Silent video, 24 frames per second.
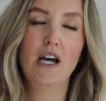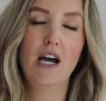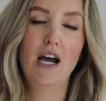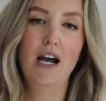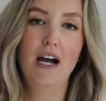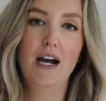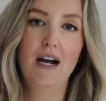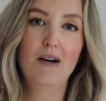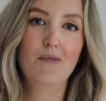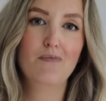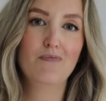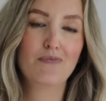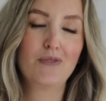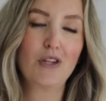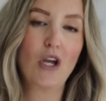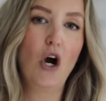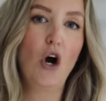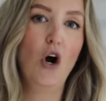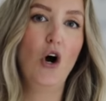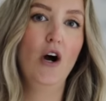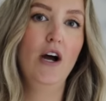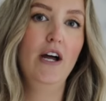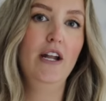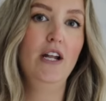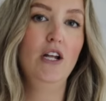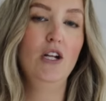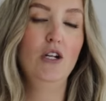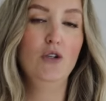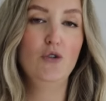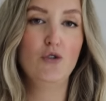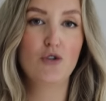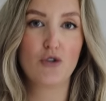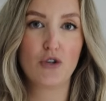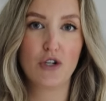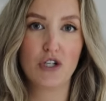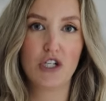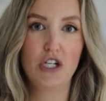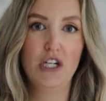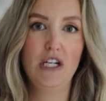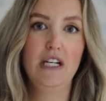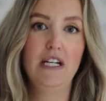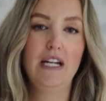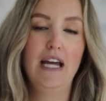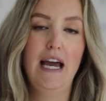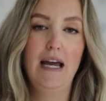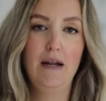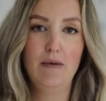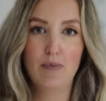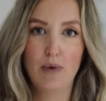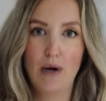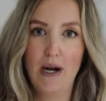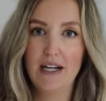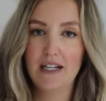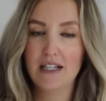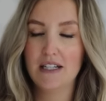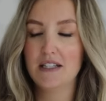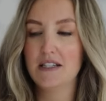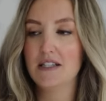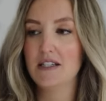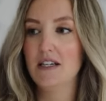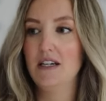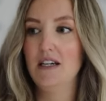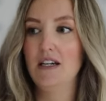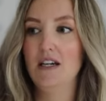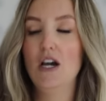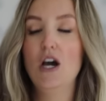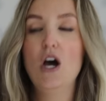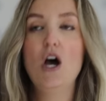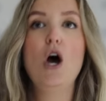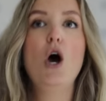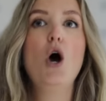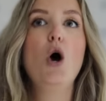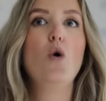on nutrition and pregnancy,